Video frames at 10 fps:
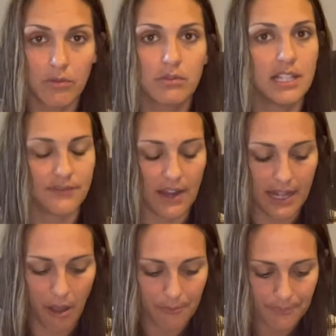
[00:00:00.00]
Let's
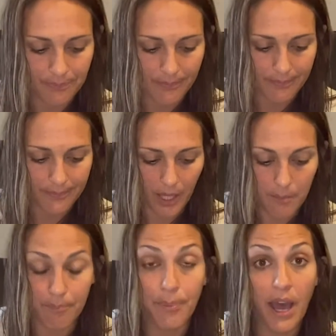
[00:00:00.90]
find out.
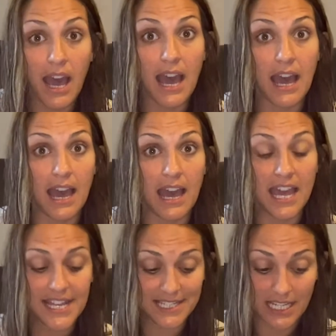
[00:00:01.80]

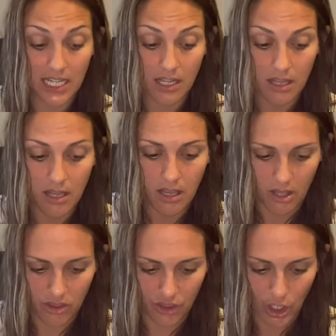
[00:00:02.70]
But
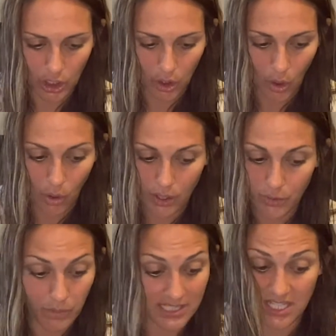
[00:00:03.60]
the
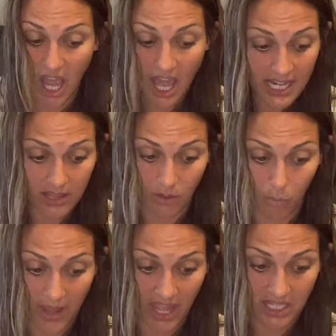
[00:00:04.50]
Lord was not in the
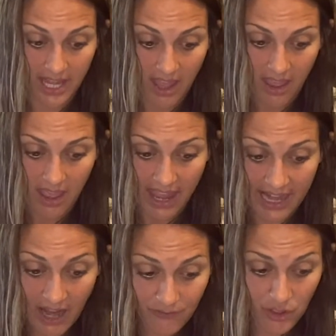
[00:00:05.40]
wind. And
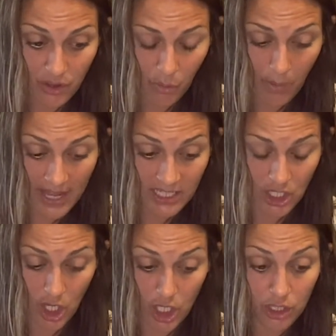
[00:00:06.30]
after the wind,
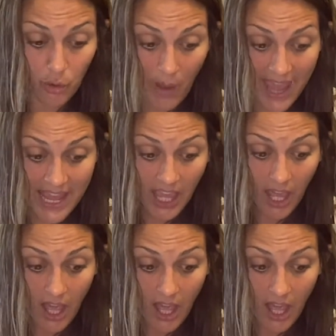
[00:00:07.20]
an earthquake?